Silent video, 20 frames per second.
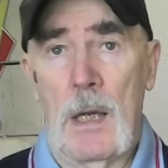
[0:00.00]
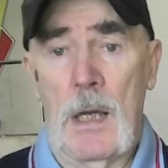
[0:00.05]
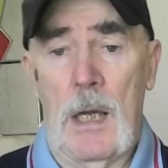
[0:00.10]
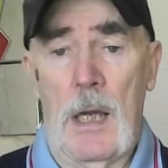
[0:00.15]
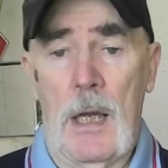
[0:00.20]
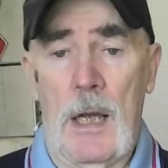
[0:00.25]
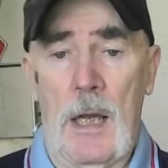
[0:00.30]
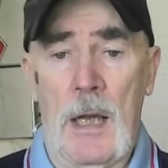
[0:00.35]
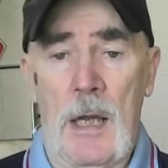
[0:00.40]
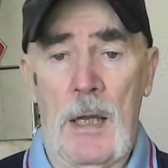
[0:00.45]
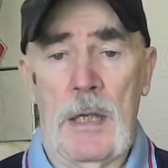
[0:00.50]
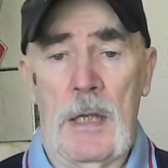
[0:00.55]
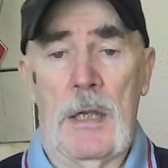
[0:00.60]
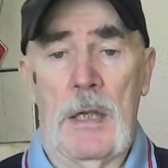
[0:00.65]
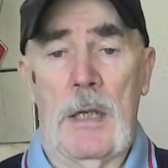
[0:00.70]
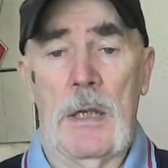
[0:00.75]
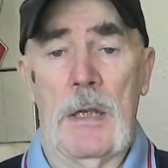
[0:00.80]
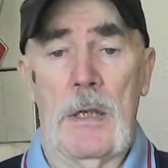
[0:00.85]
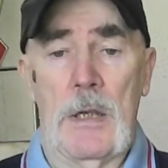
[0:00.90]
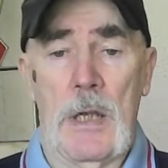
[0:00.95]

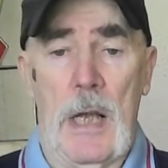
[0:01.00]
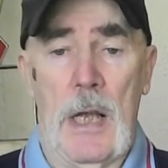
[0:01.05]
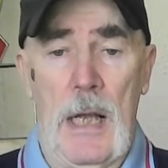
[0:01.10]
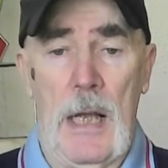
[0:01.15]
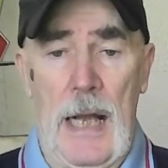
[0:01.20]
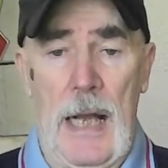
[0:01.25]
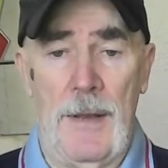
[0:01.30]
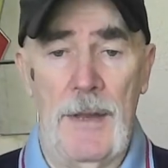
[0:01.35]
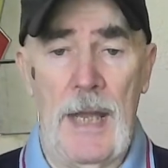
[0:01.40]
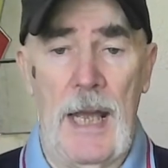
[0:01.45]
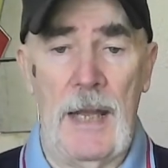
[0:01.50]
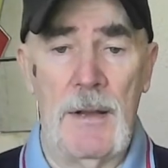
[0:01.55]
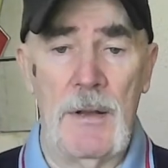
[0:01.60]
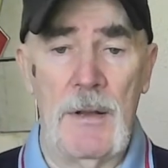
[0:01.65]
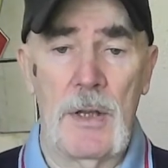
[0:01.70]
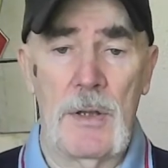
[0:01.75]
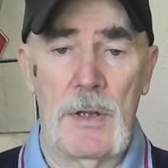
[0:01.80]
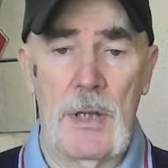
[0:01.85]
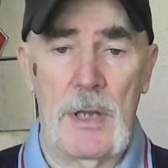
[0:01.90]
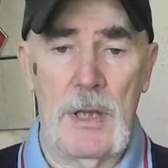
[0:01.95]
And
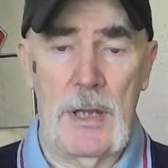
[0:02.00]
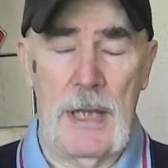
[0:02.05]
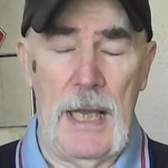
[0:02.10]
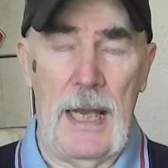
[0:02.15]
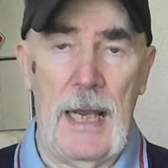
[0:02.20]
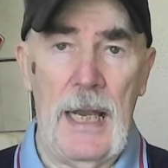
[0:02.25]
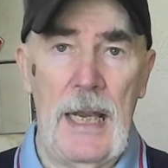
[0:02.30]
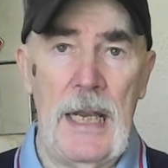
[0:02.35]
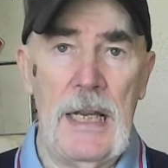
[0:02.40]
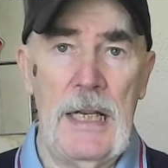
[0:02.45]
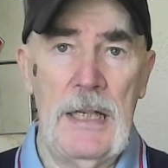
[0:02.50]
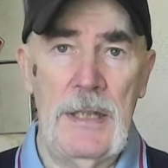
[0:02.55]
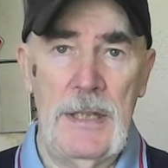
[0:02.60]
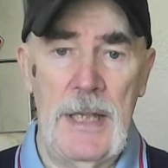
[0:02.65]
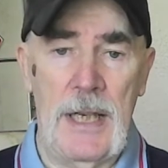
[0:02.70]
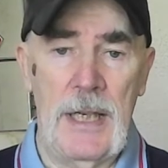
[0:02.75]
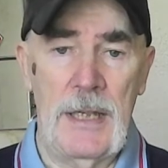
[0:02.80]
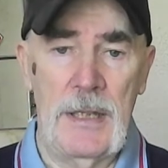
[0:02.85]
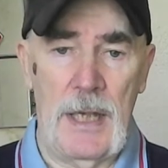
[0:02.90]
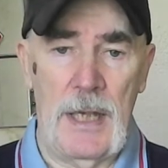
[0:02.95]
then they
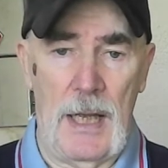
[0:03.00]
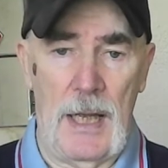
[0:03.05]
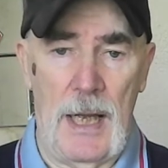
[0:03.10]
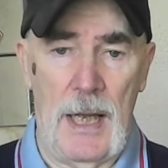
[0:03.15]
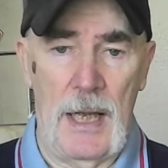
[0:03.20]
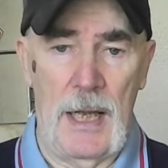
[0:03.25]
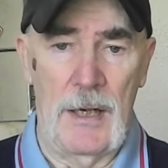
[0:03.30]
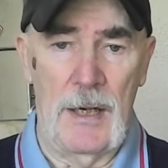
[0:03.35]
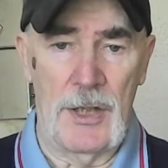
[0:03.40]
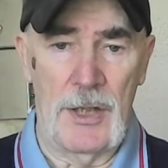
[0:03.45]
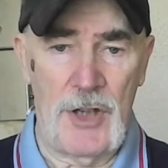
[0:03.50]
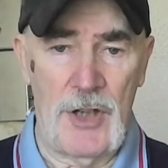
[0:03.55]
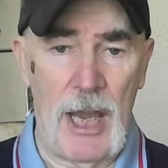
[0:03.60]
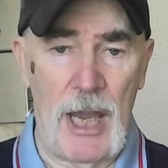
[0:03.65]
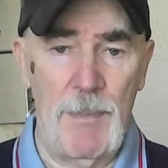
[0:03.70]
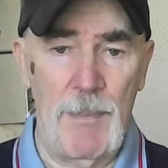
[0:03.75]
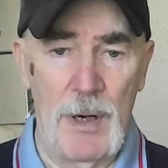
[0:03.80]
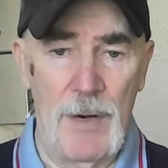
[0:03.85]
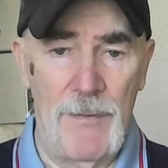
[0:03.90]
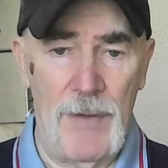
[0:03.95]
did an
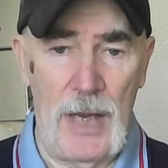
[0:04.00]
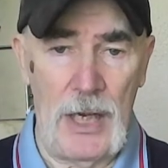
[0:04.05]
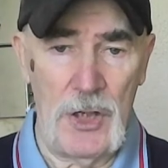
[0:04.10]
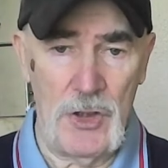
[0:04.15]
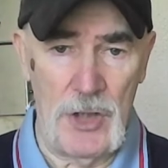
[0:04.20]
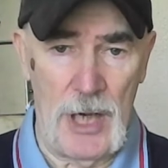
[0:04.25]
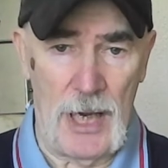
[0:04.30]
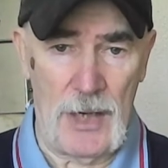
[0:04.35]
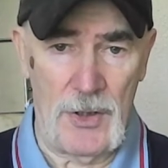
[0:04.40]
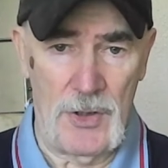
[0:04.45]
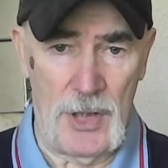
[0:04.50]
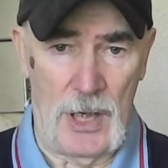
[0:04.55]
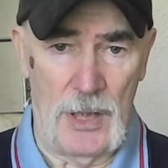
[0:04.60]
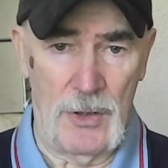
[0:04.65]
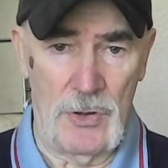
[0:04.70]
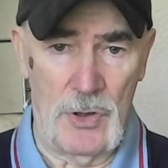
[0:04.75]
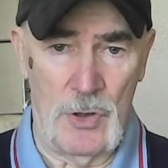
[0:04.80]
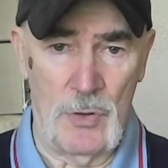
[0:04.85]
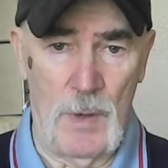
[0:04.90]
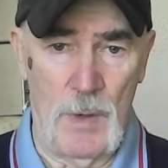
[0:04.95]
escape and evasion
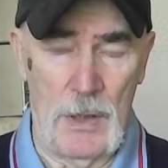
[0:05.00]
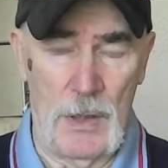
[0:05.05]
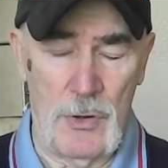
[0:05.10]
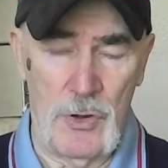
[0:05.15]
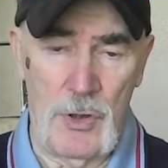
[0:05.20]
exercise as well.